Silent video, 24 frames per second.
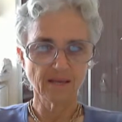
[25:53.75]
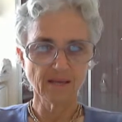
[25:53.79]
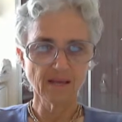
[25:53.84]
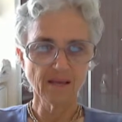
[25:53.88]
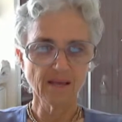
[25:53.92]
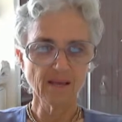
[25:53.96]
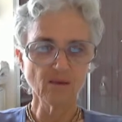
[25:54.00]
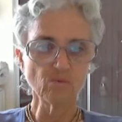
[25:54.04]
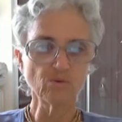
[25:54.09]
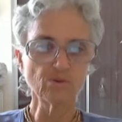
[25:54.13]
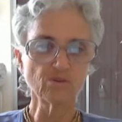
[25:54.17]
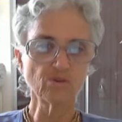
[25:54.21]

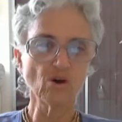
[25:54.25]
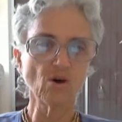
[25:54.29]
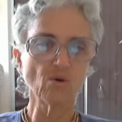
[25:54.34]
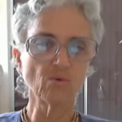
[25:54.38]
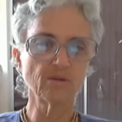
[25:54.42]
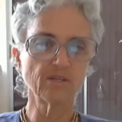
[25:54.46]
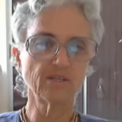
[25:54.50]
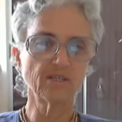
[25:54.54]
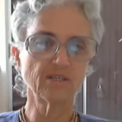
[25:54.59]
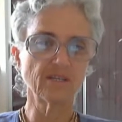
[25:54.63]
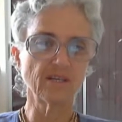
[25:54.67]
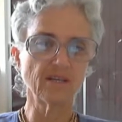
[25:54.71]
It was
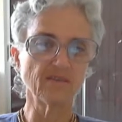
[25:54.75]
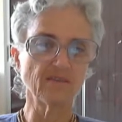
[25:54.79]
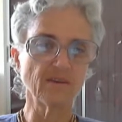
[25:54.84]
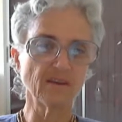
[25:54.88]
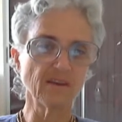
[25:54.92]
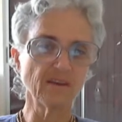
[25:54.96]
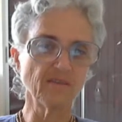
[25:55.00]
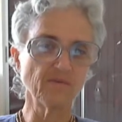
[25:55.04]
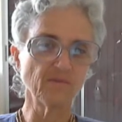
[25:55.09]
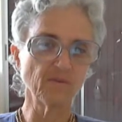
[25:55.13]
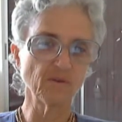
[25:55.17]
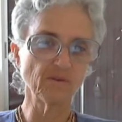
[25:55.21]
always seen that
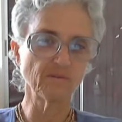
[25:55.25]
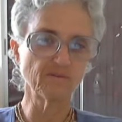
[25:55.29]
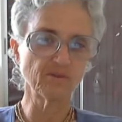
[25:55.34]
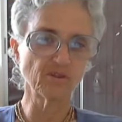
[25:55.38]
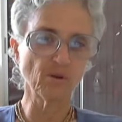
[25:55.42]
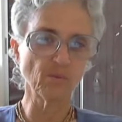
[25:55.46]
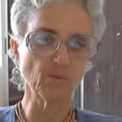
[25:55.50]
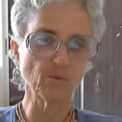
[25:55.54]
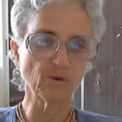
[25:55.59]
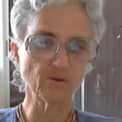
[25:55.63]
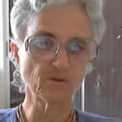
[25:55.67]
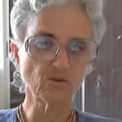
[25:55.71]
even if
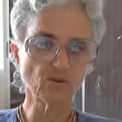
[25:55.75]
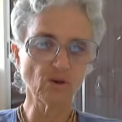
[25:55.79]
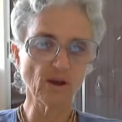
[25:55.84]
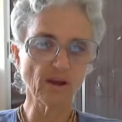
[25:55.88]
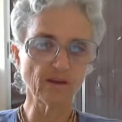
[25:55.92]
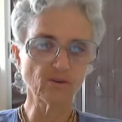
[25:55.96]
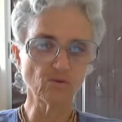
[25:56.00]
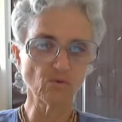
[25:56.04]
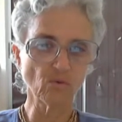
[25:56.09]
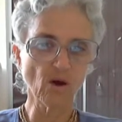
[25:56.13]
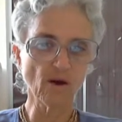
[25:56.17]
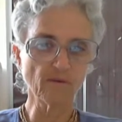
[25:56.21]
someone tried
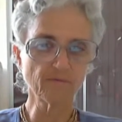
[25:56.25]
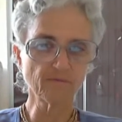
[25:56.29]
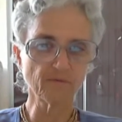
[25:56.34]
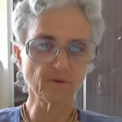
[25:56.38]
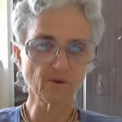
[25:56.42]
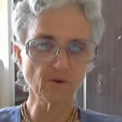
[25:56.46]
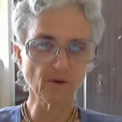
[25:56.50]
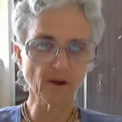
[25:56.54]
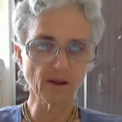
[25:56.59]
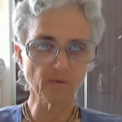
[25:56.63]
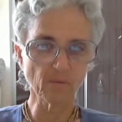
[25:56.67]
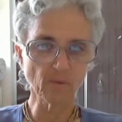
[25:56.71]
to offer
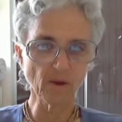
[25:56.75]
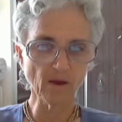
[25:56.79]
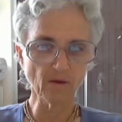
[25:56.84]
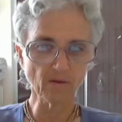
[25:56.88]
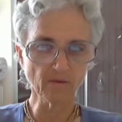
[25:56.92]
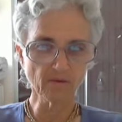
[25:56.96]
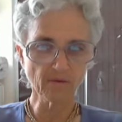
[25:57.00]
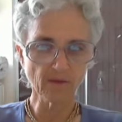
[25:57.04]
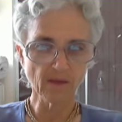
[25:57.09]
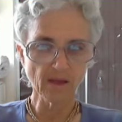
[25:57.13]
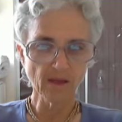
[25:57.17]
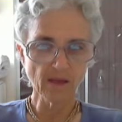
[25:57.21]
great wealth,
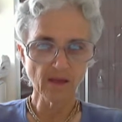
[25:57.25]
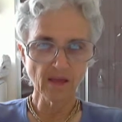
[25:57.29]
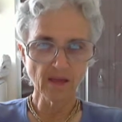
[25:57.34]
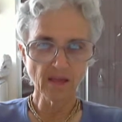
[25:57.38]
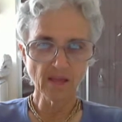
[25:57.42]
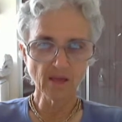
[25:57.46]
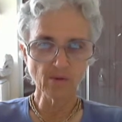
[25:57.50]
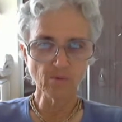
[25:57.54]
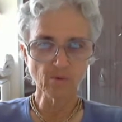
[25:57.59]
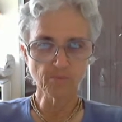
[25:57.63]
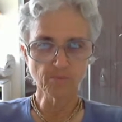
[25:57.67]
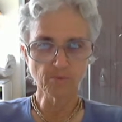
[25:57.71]

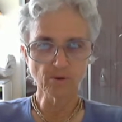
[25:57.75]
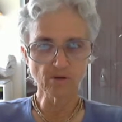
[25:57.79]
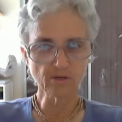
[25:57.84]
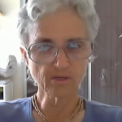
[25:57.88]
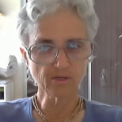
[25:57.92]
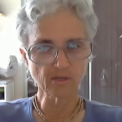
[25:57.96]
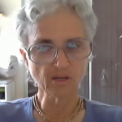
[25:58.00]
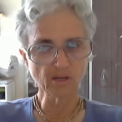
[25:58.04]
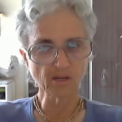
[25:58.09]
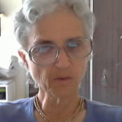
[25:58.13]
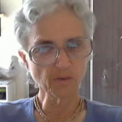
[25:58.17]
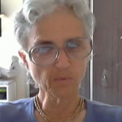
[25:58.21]
he would
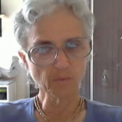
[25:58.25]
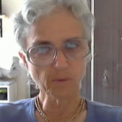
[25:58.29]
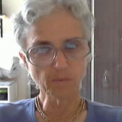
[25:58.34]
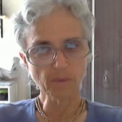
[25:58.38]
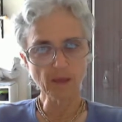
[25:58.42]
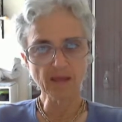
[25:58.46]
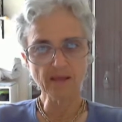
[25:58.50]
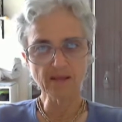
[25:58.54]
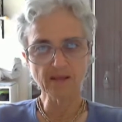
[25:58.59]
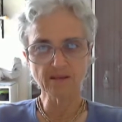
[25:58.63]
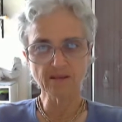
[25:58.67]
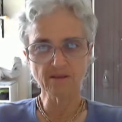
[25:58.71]
personally
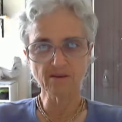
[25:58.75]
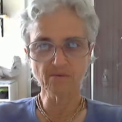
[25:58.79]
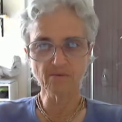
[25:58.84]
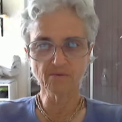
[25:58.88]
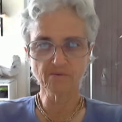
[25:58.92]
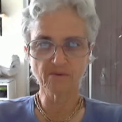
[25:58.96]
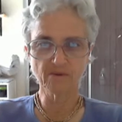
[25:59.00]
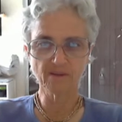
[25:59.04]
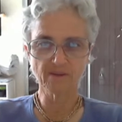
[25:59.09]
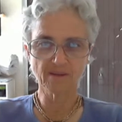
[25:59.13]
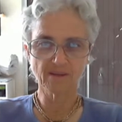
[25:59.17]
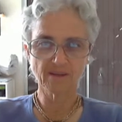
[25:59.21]
remain
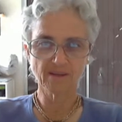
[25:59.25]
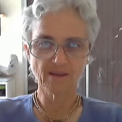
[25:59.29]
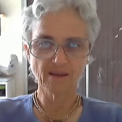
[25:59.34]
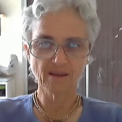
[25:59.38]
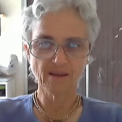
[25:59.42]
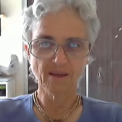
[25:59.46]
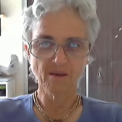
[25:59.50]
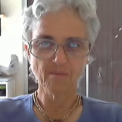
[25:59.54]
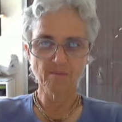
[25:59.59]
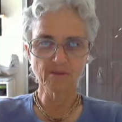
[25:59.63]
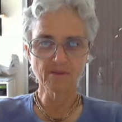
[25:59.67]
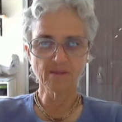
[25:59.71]
indifferent.
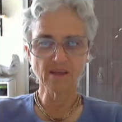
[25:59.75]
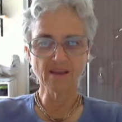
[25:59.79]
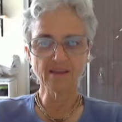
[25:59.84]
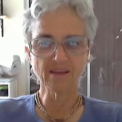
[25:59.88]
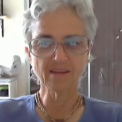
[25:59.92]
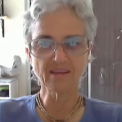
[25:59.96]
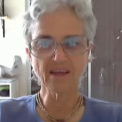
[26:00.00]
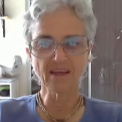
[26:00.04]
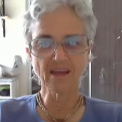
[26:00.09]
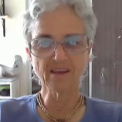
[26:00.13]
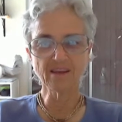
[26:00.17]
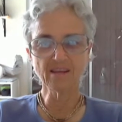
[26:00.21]
But then
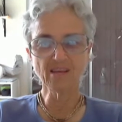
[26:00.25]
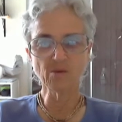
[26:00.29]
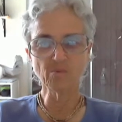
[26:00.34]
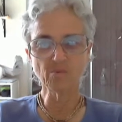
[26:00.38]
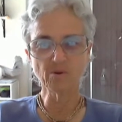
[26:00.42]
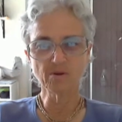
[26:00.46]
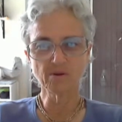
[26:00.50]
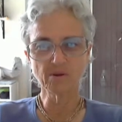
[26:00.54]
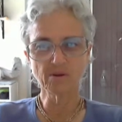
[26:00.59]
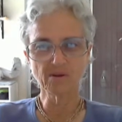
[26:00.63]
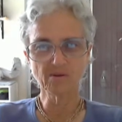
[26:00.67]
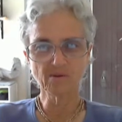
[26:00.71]
again, he
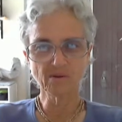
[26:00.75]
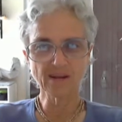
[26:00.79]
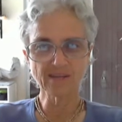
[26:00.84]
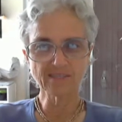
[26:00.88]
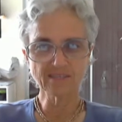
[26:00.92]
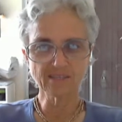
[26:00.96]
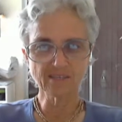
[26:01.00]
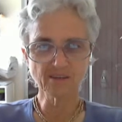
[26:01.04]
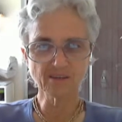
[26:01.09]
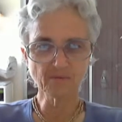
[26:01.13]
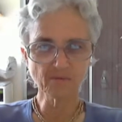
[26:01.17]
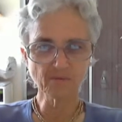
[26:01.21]
would
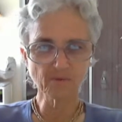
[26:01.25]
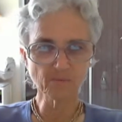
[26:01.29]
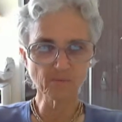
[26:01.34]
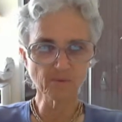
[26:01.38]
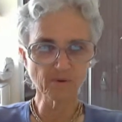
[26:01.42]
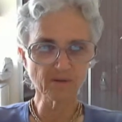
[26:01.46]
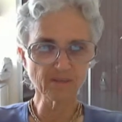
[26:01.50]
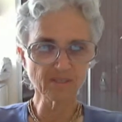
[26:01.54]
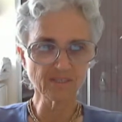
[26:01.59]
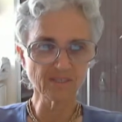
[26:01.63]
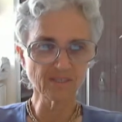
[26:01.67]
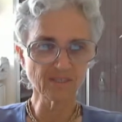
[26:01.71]
request different
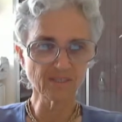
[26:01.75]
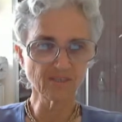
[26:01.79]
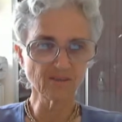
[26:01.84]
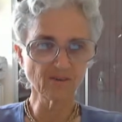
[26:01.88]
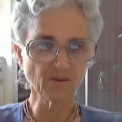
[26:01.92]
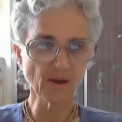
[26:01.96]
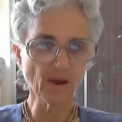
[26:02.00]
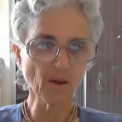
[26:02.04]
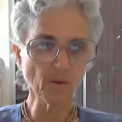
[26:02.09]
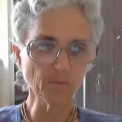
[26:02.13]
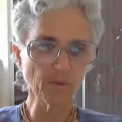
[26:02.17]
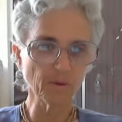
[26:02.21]
persons to
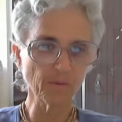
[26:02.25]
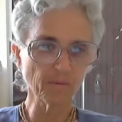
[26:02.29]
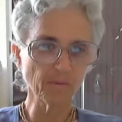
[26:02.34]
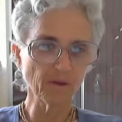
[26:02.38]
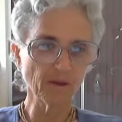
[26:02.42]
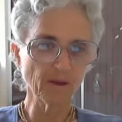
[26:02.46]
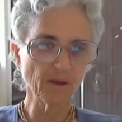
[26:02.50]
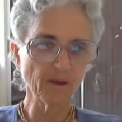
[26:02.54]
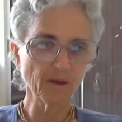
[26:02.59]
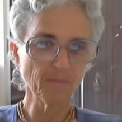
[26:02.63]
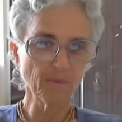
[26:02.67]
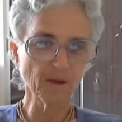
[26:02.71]
help him
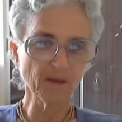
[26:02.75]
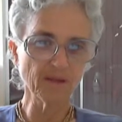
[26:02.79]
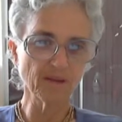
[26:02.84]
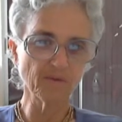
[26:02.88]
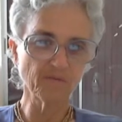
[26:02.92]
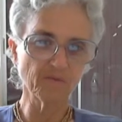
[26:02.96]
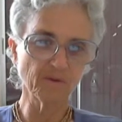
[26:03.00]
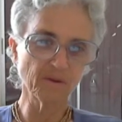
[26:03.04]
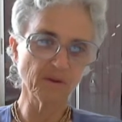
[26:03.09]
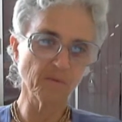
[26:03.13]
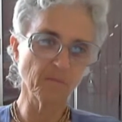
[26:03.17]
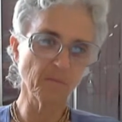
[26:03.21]
by
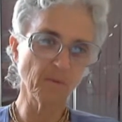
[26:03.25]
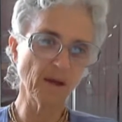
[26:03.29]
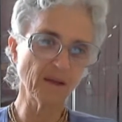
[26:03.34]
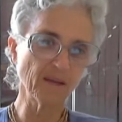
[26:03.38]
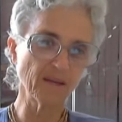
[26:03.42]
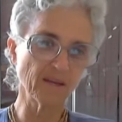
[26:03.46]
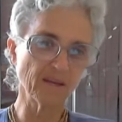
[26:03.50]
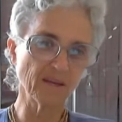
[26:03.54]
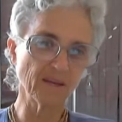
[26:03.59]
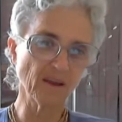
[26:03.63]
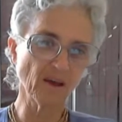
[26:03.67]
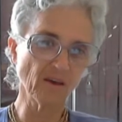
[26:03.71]
giving him
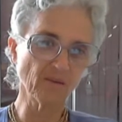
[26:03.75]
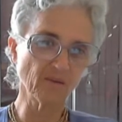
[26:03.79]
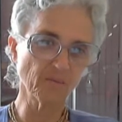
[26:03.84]
money and other